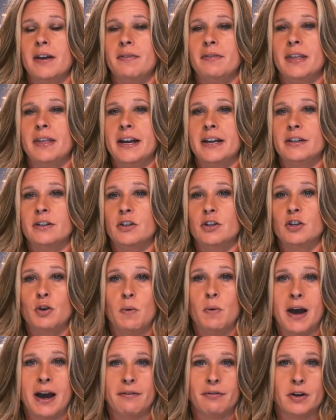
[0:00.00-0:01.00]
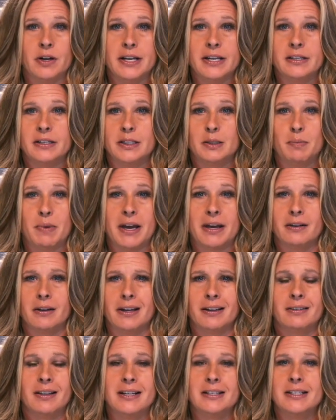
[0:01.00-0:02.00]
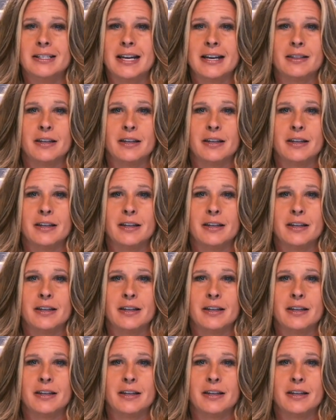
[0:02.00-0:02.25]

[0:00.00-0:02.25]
than you ever need to spend, like let's say